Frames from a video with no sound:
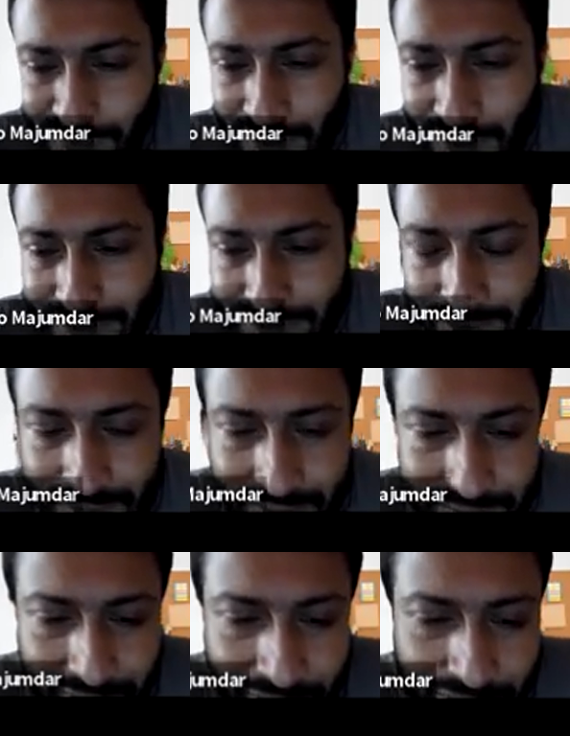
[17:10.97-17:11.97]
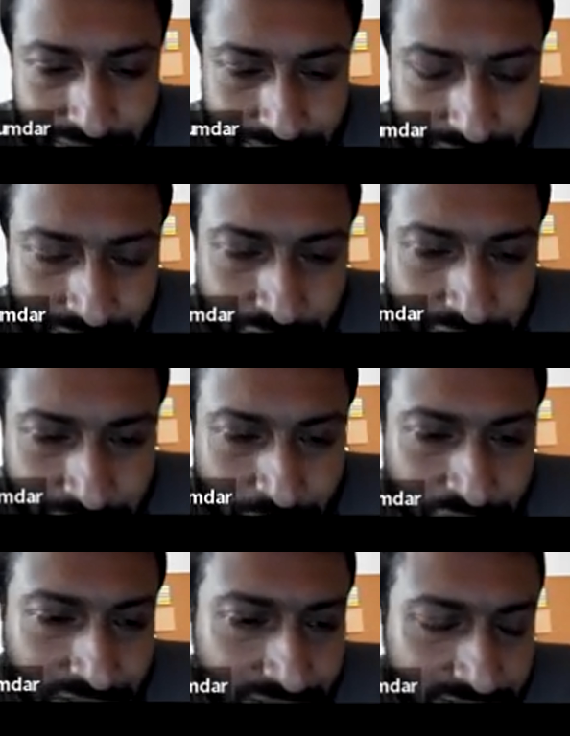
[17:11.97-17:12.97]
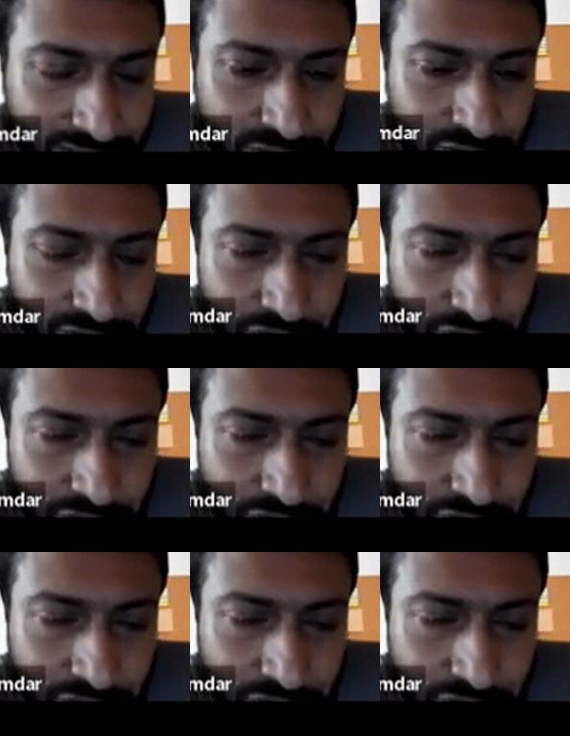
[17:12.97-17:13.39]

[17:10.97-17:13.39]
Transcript: understand or you know respond and others don't.